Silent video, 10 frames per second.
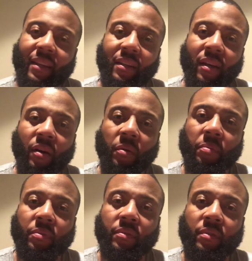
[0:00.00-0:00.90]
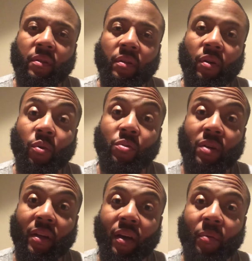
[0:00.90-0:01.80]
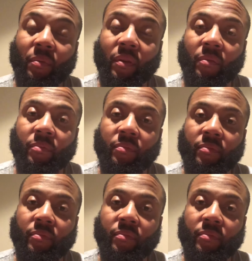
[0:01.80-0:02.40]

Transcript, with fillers: need help. Who's going to help them?